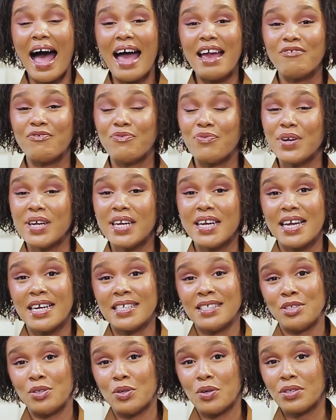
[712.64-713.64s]
I
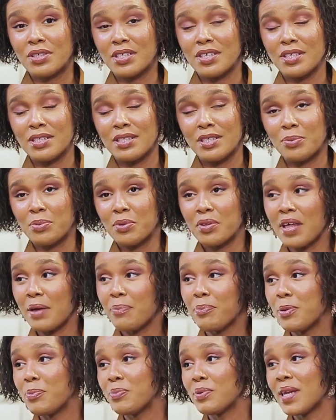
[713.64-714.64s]
realized, Dr. Isibo,
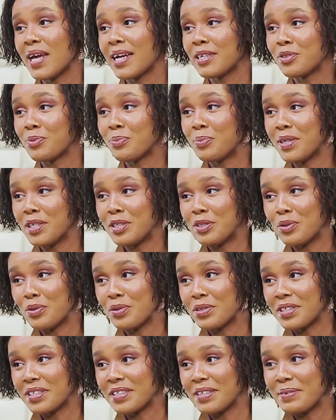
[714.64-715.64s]
that people like to play
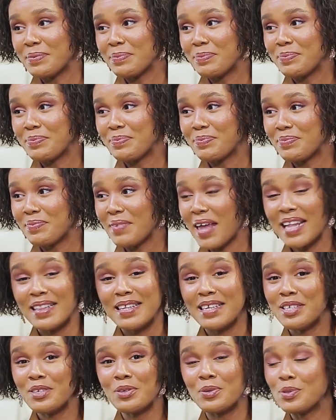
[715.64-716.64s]
doctor and
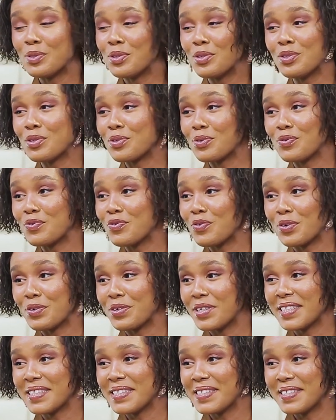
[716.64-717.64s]
they didn't go to school for
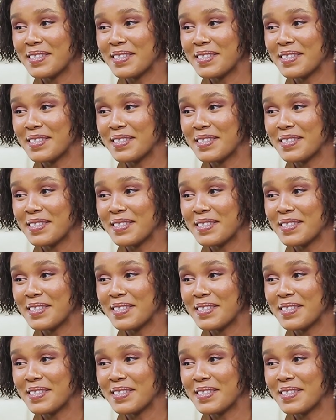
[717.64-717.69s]
it.